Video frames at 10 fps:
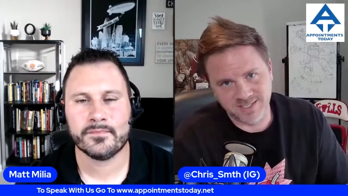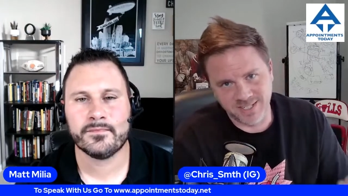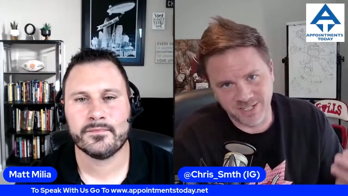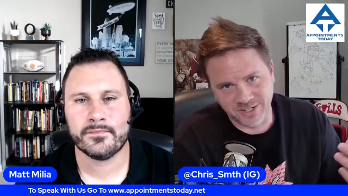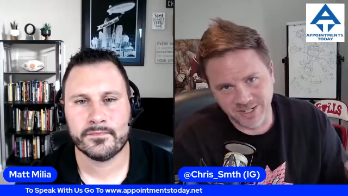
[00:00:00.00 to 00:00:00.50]

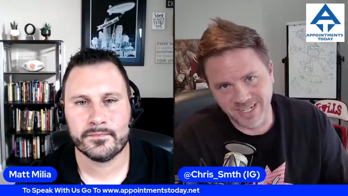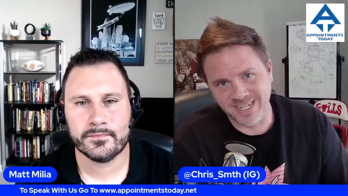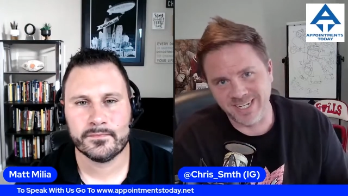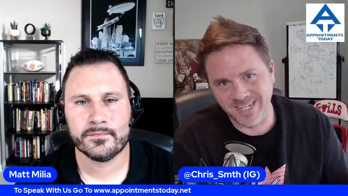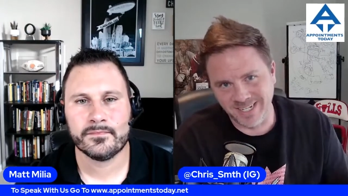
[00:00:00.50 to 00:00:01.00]
Speaker 1: that you're
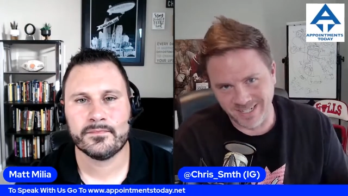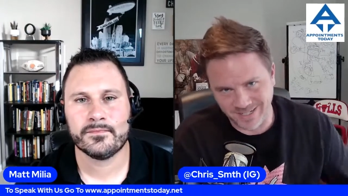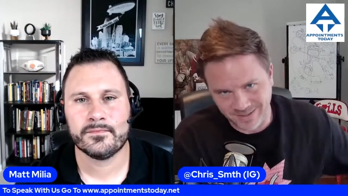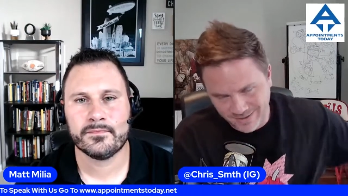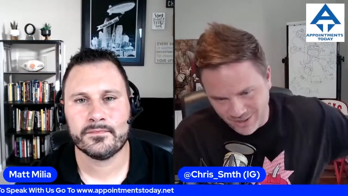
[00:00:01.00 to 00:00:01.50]
getting
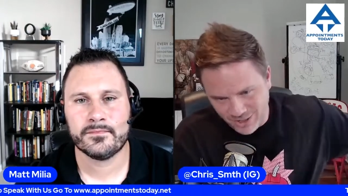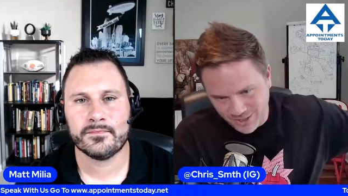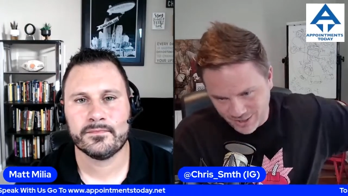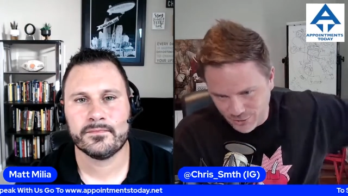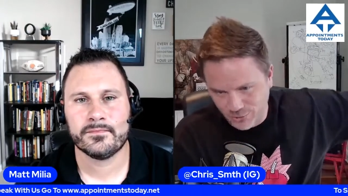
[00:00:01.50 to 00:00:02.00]
in
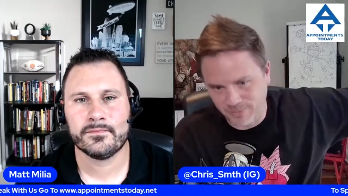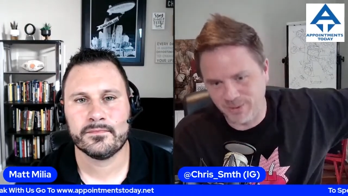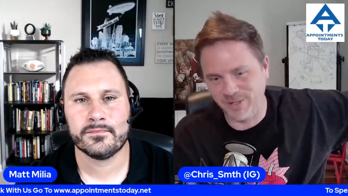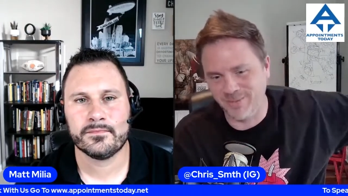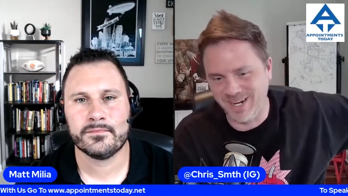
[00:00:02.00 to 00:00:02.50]
call it
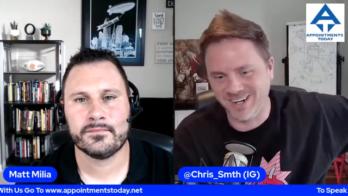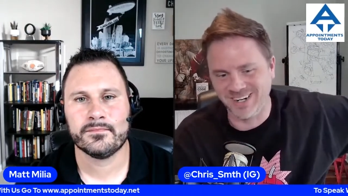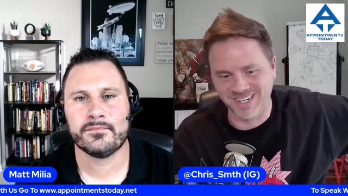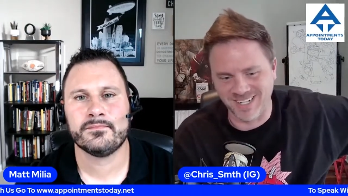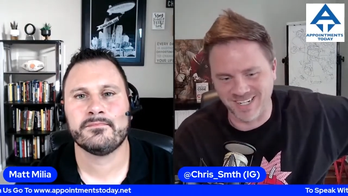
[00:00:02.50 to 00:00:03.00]
corporate
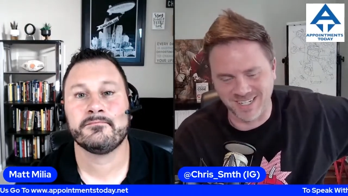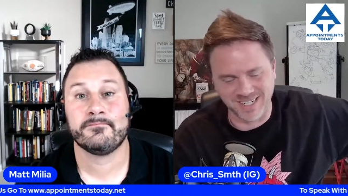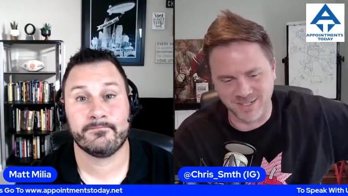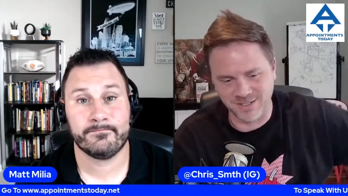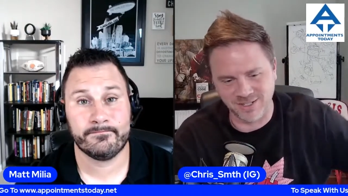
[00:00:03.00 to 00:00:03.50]
America
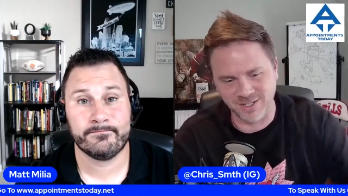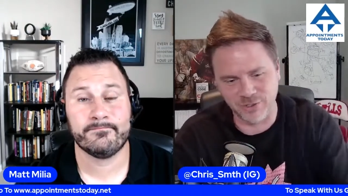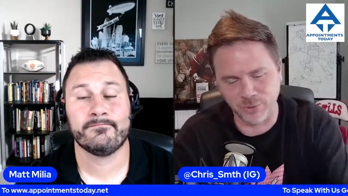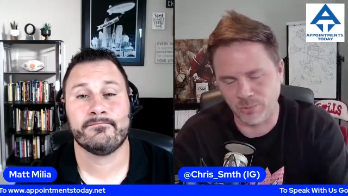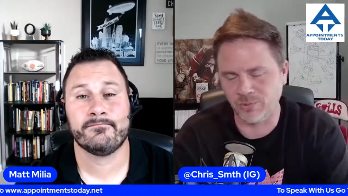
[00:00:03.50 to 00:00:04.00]
can
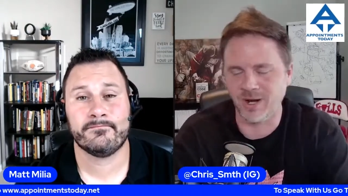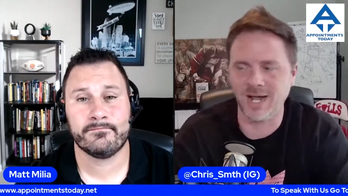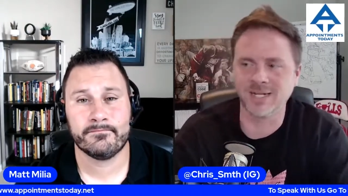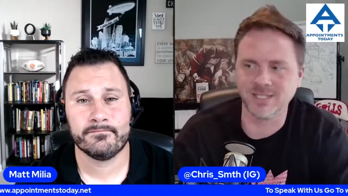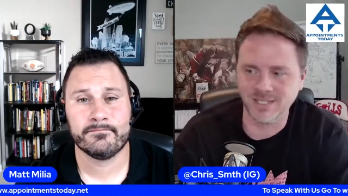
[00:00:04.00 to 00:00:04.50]
can
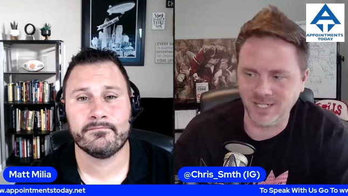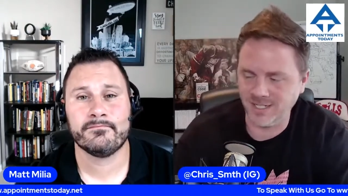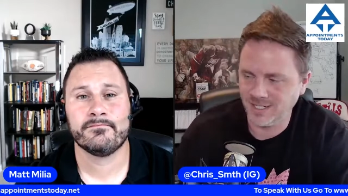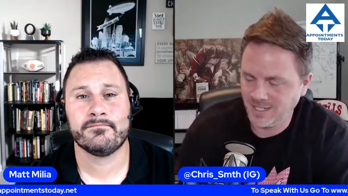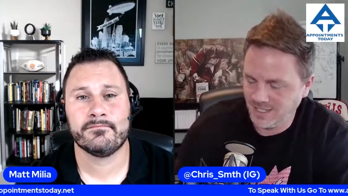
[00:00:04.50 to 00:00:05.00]

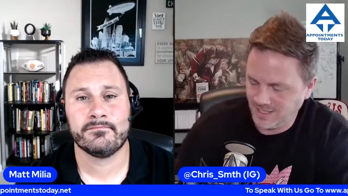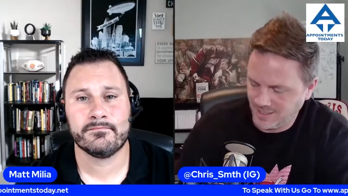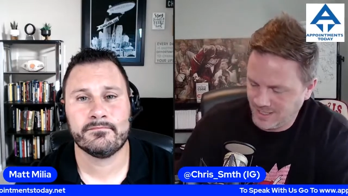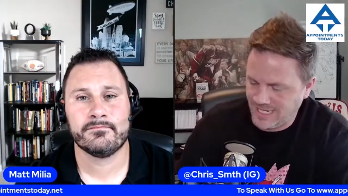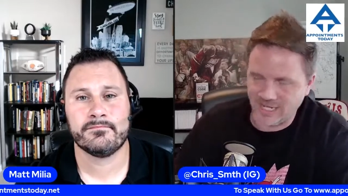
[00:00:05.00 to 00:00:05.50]
directly
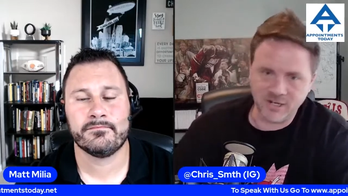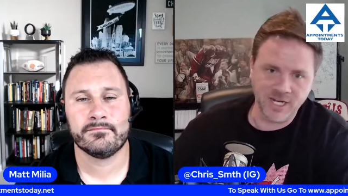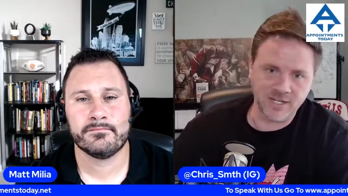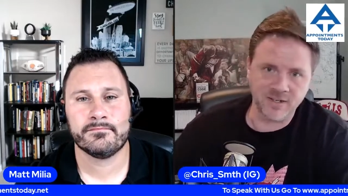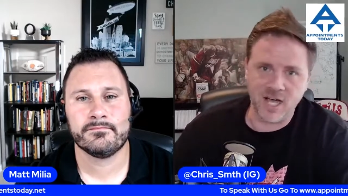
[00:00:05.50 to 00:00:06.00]

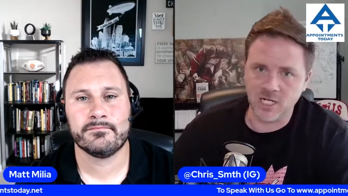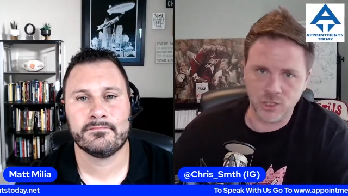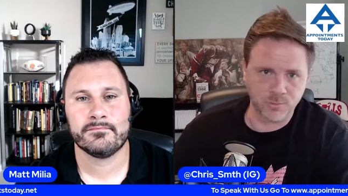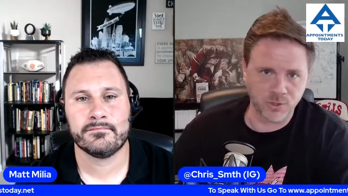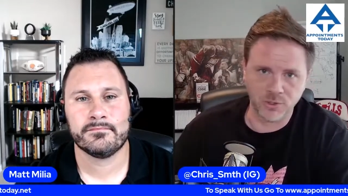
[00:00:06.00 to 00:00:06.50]
carry into
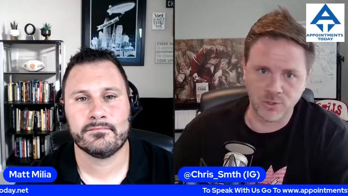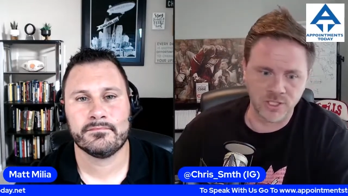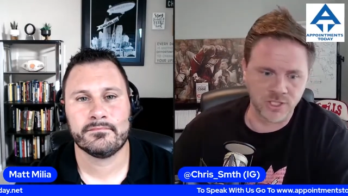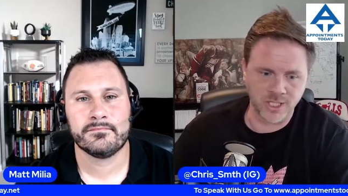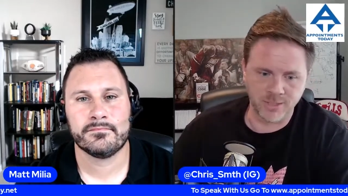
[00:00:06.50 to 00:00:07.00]

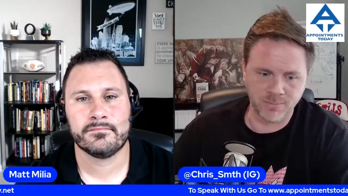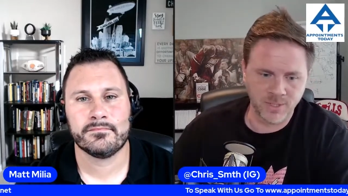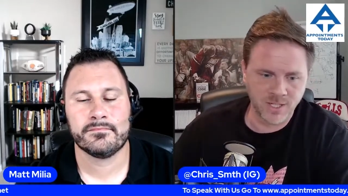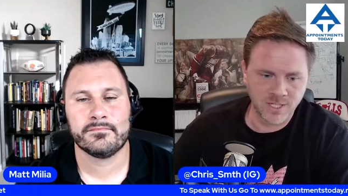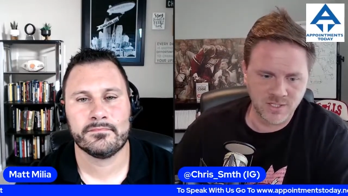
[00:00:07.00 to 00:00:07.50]
entrepreneurship.
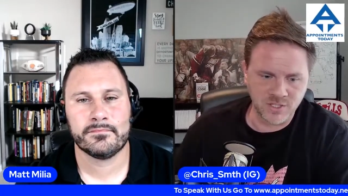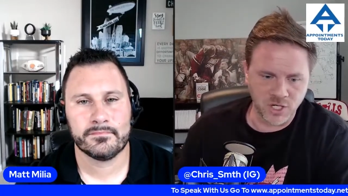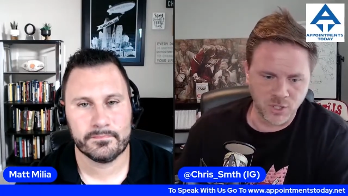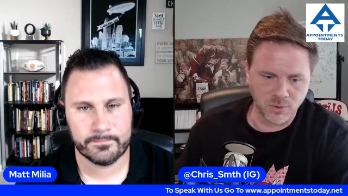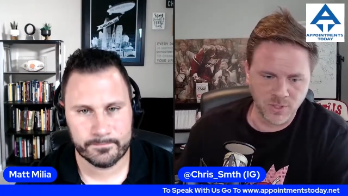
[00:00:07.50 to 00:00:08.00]

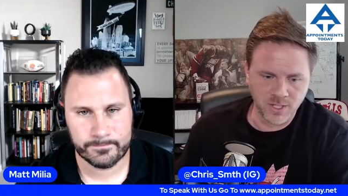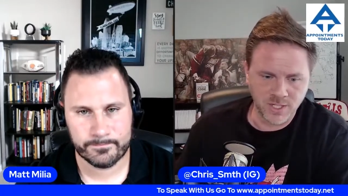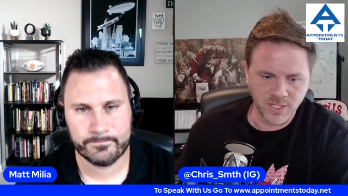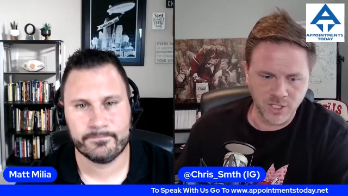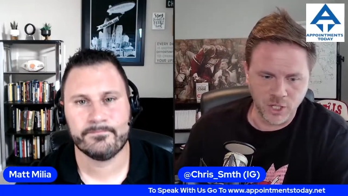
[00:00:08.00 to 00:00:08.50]
So
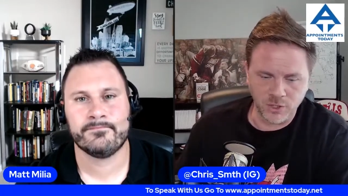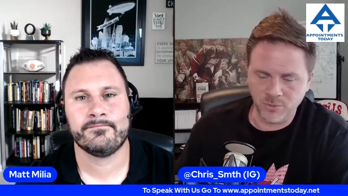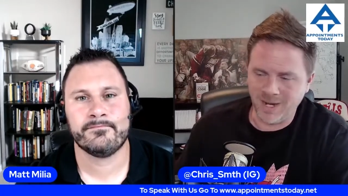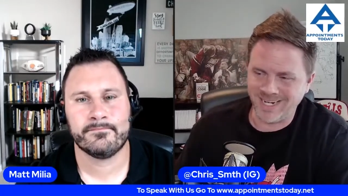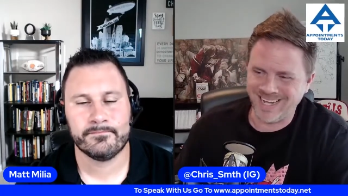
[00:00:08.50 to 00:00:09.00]
you know,
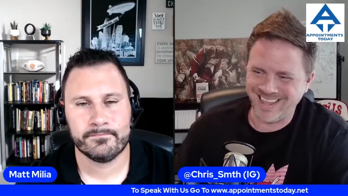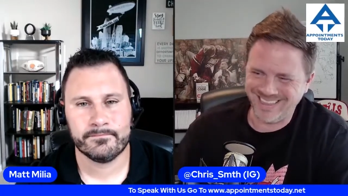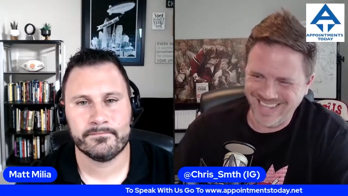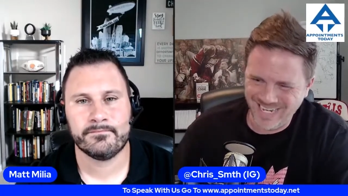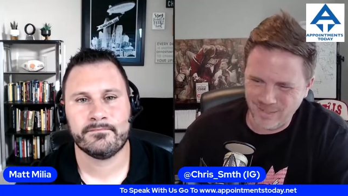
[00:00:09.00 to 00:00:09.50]
you might
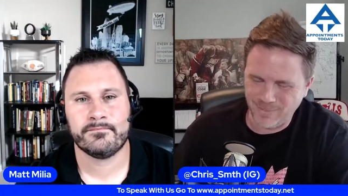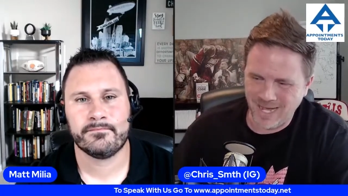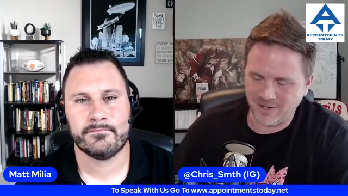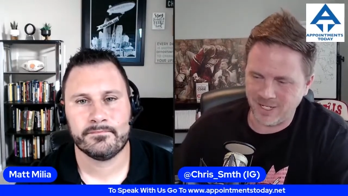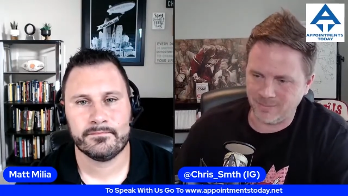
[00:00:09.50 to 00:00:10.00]
not think
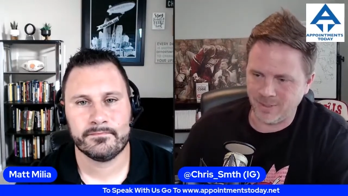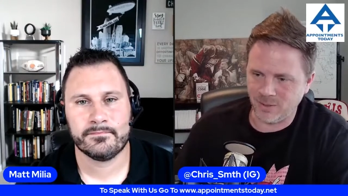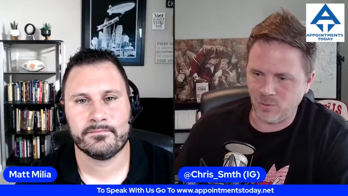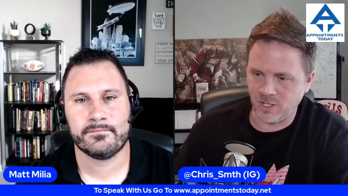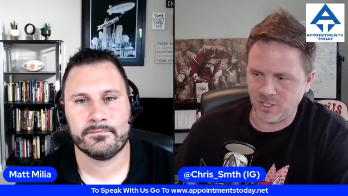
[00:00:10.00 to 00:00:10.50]
about it,
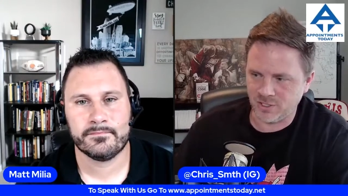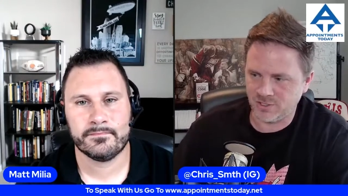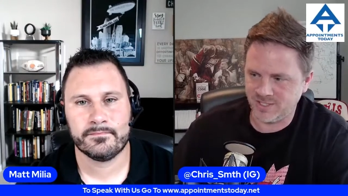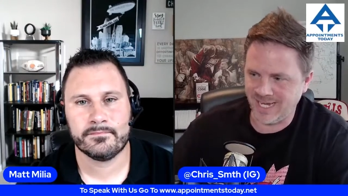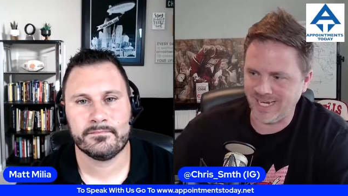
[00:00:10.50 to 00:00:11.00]
but while
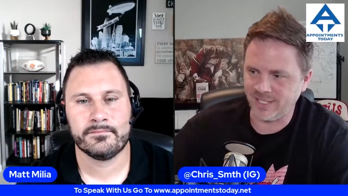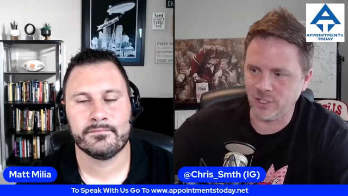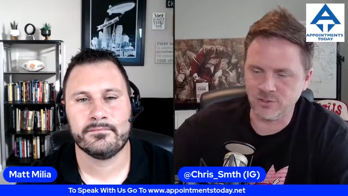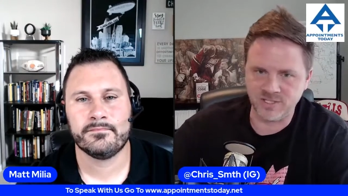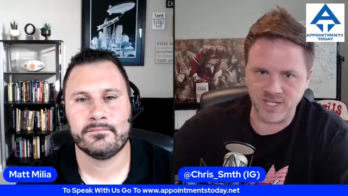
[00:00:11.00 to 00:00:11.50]
you're taking
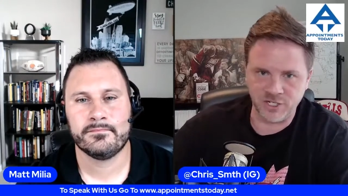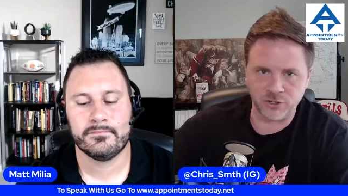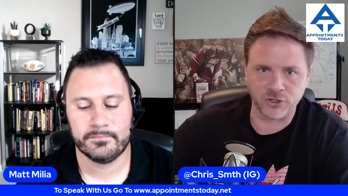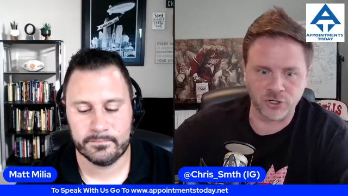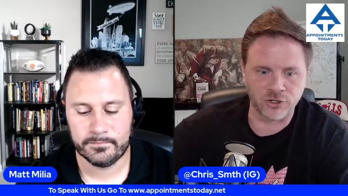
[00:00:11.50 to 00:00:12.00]
notes at
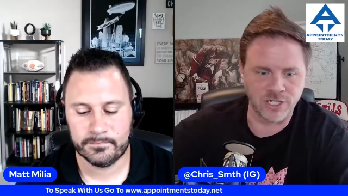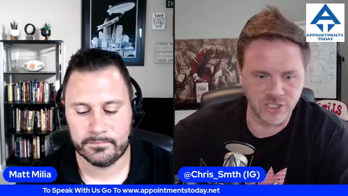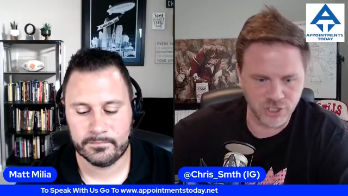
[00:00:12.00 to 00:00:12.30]
your current